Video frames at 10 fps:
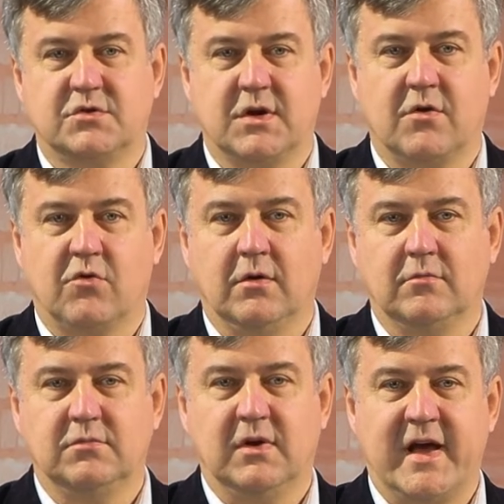general
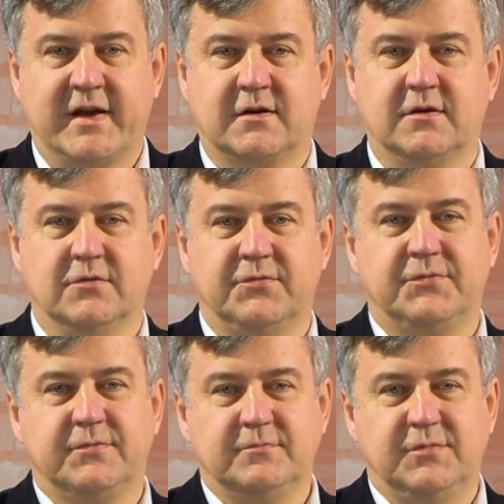lack
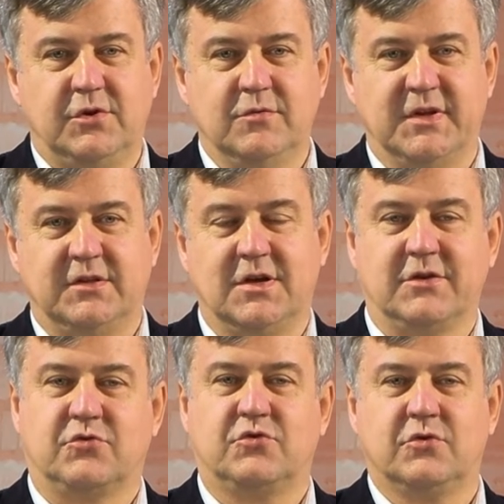of human
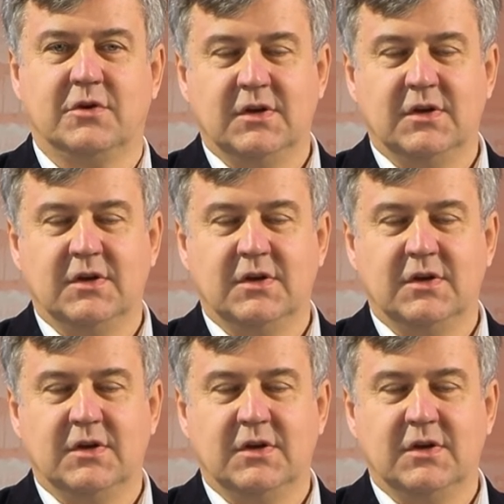touch